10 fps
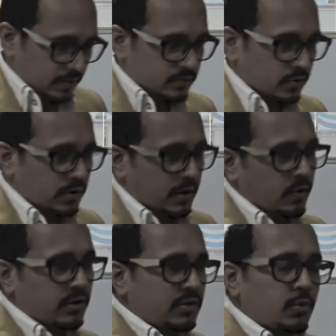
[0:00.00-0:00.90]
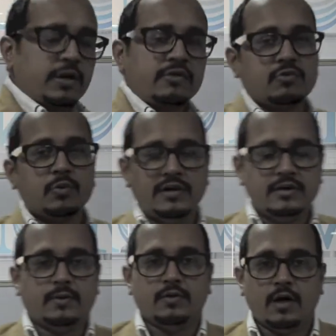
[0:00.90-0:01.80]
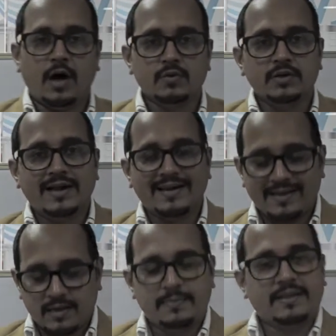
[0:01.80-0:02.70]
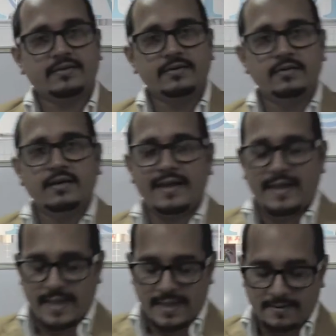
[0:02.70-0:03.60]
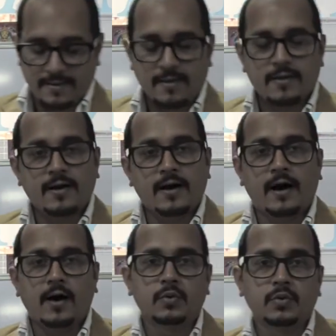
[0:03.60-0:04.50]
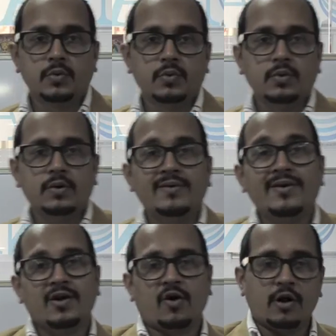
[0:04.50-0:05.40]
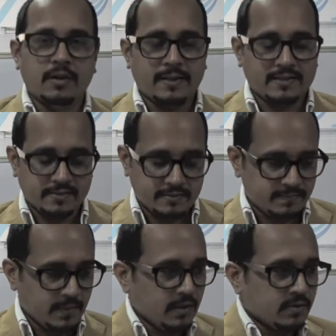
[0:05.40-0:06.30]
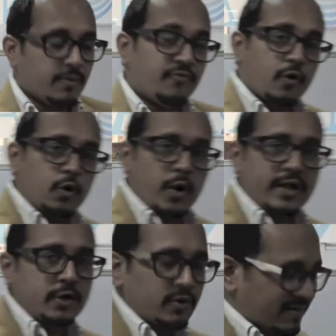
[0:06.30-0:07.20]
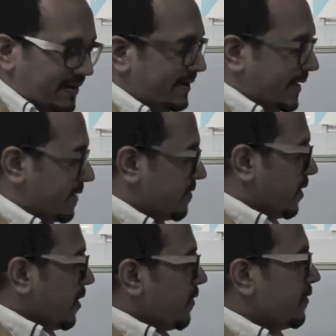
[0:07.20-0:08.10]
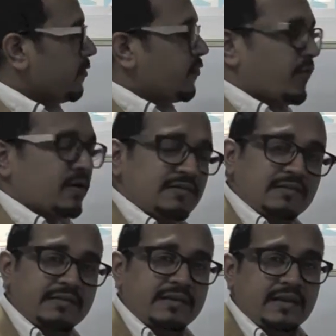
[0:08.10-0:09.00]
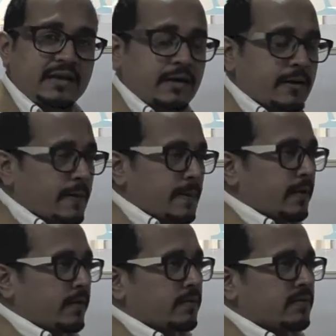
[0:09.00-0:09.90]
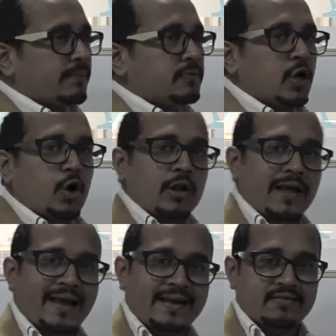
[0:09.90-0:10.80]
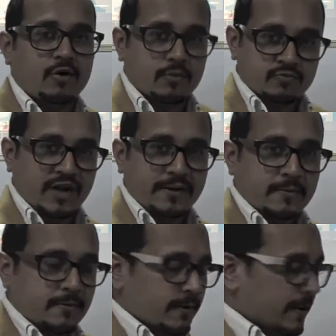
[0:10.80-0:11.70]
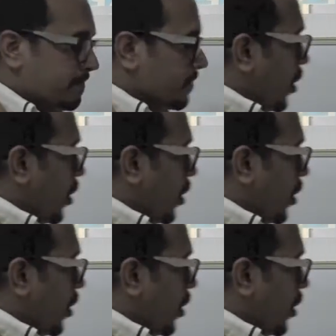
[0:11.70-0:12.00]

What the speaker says: there are only two things to learn about: how to declare a method and how to call a method. Now before going into a syntax, we have to first see something called NS object. Okay,